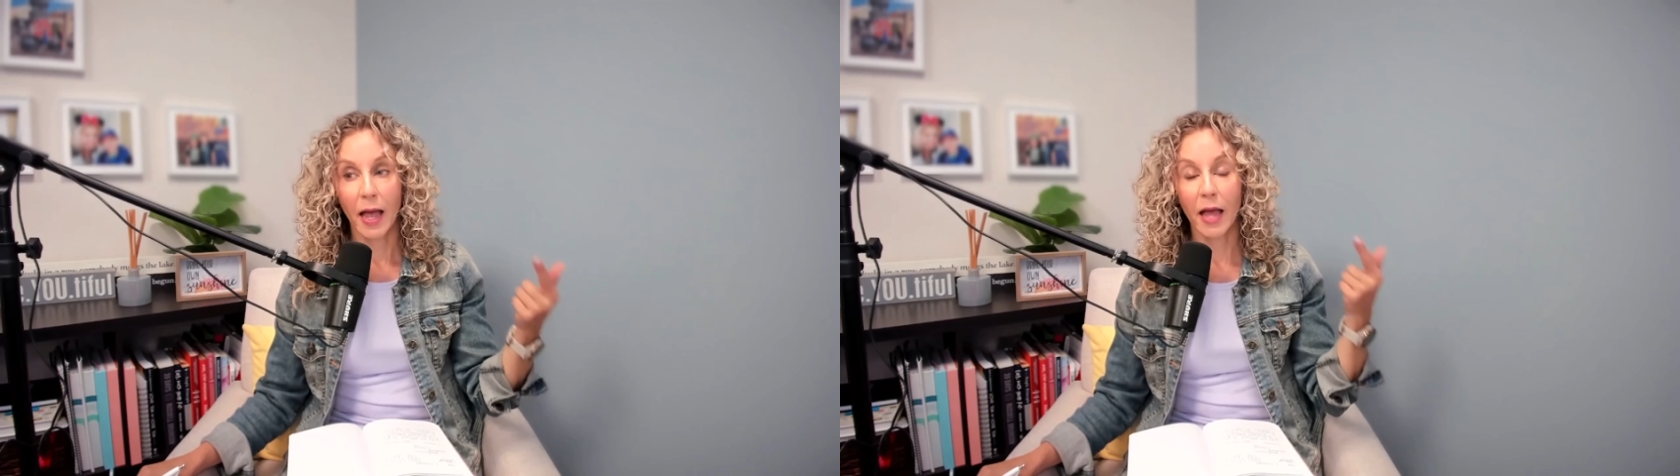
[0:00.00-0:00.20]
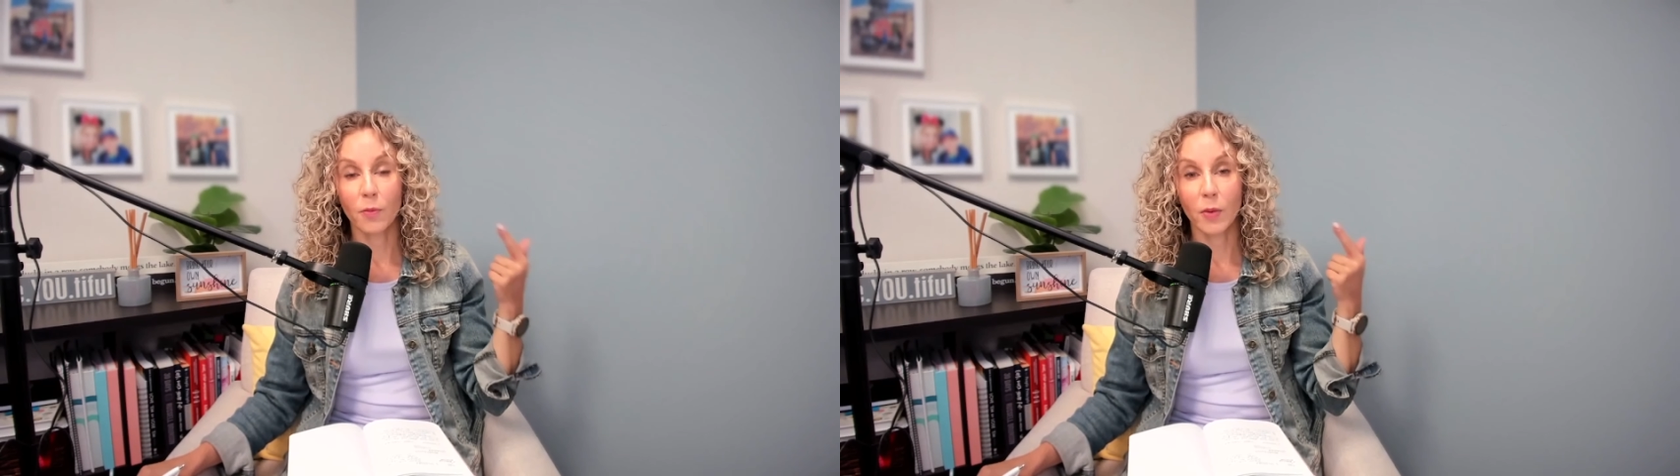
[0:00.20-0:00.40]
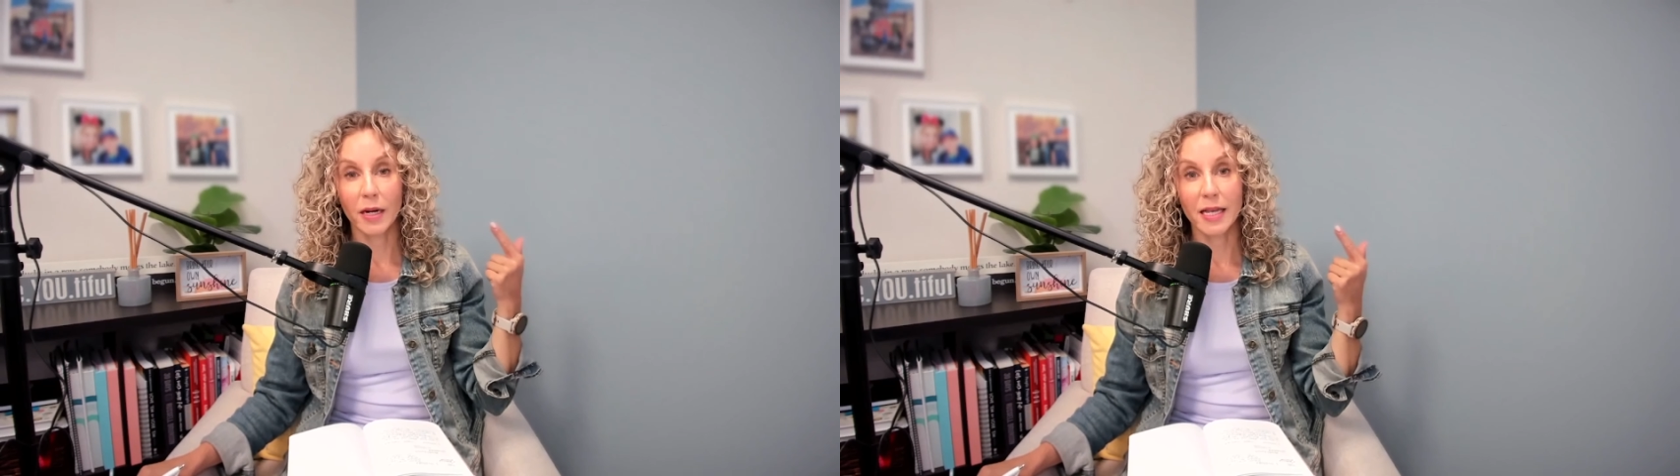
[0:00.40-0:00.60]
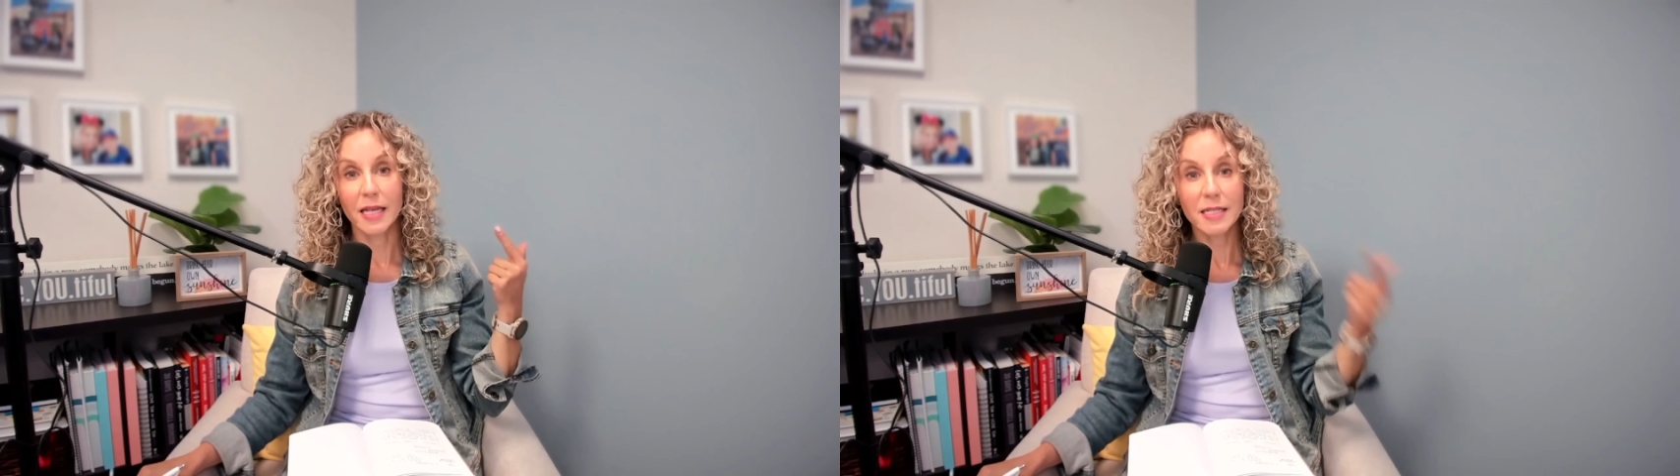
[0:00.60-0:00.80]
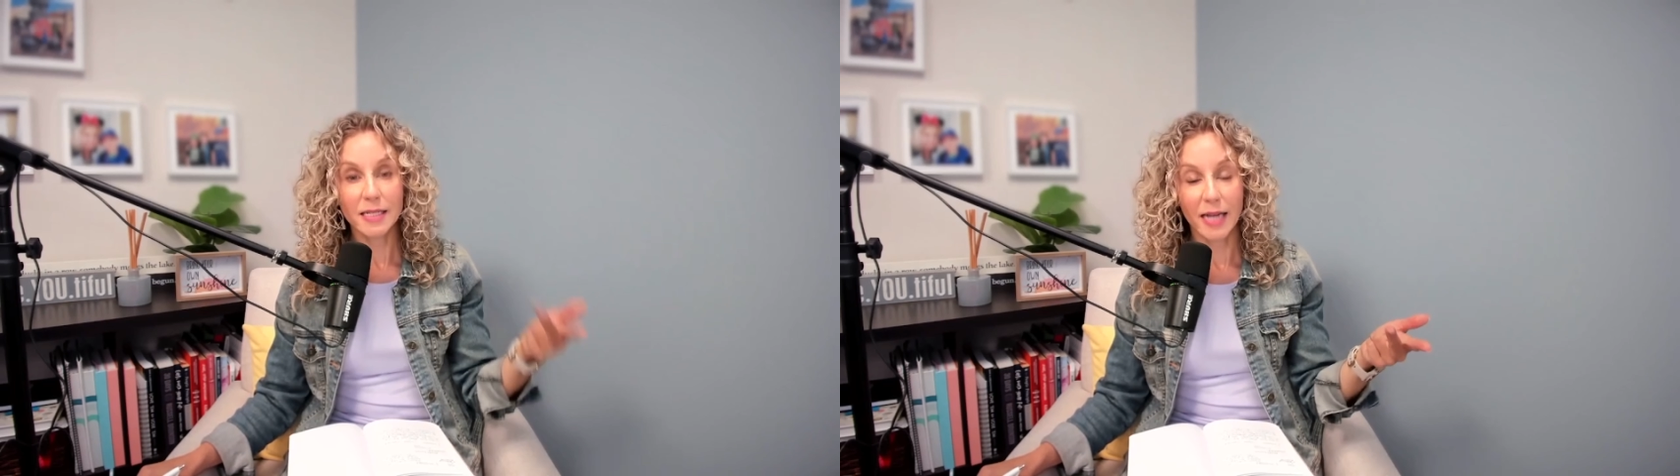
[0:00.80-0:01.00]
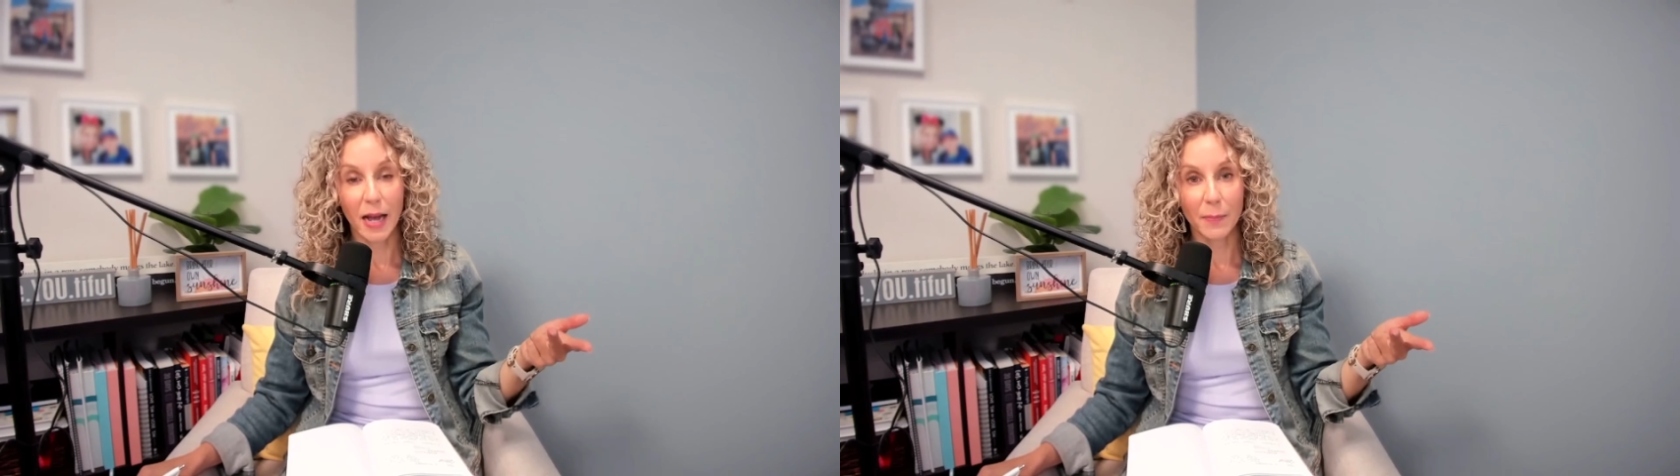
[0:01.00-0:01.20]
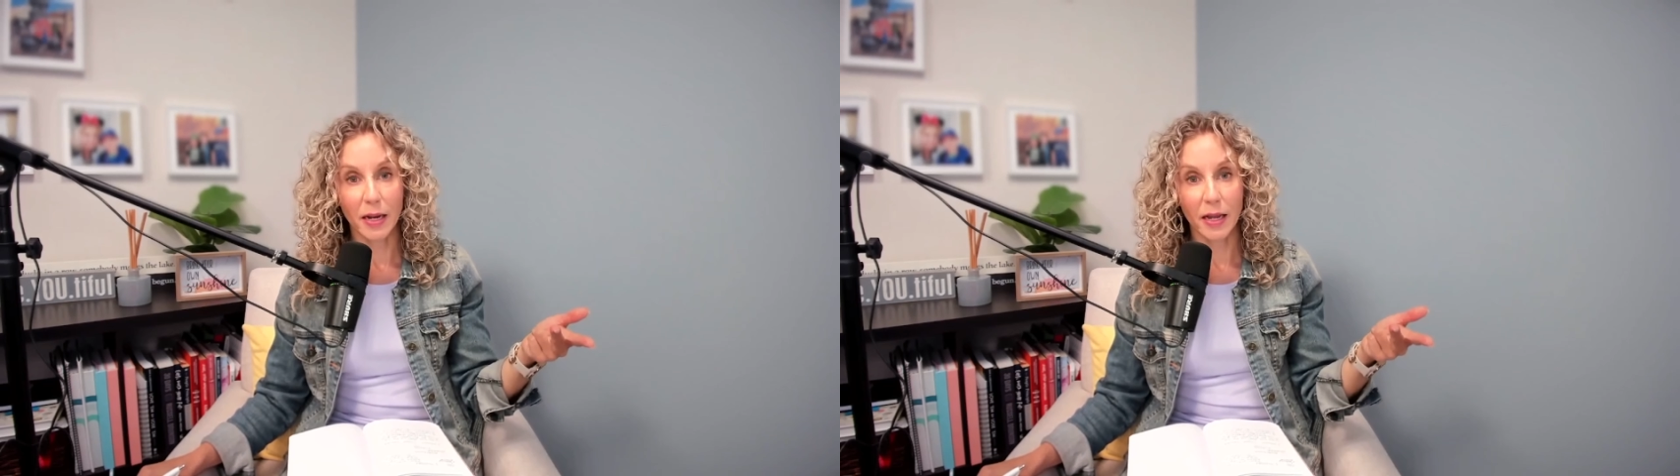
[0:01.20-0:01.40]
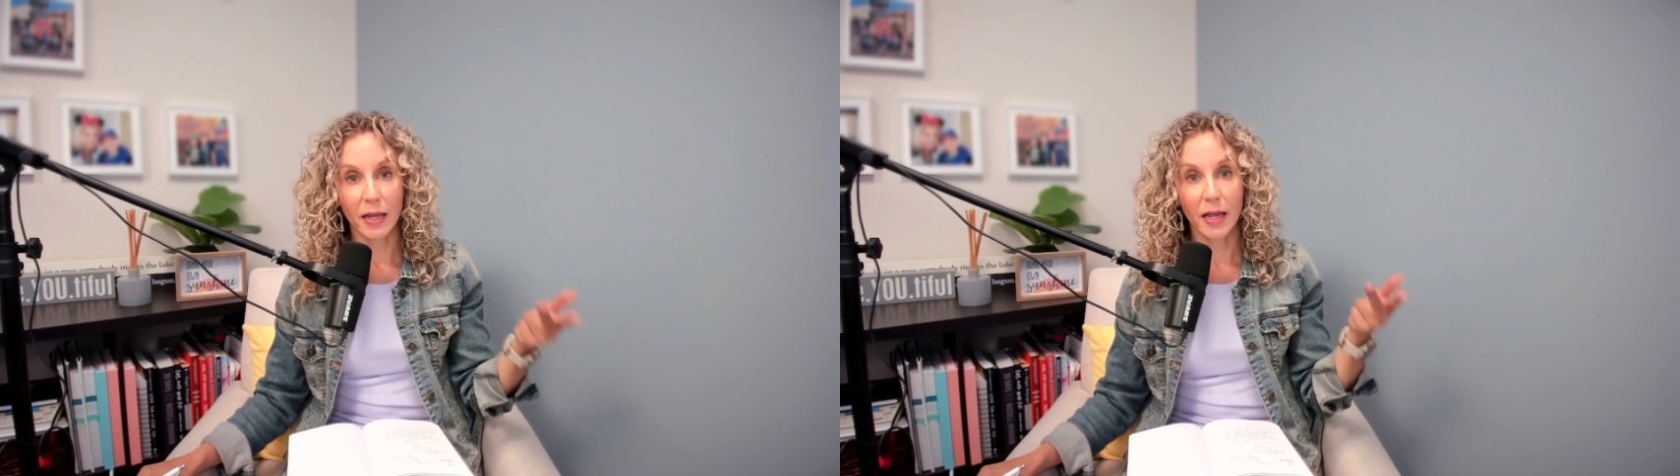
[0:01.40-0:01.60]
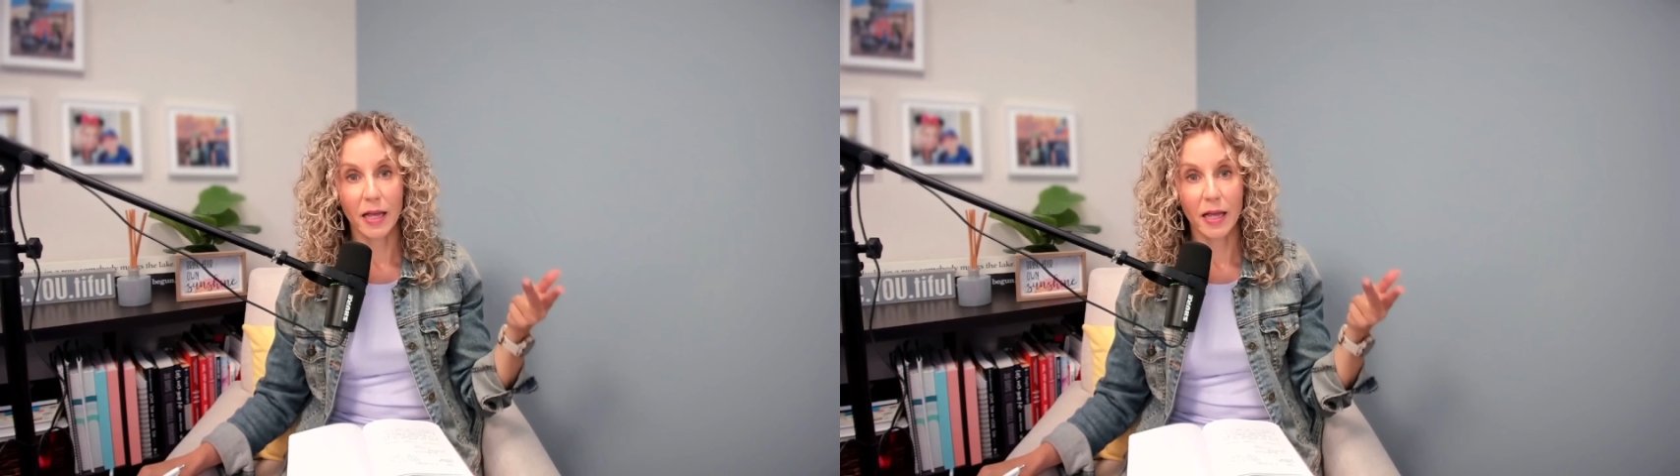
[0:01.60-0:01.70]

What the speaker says: And what isn't happening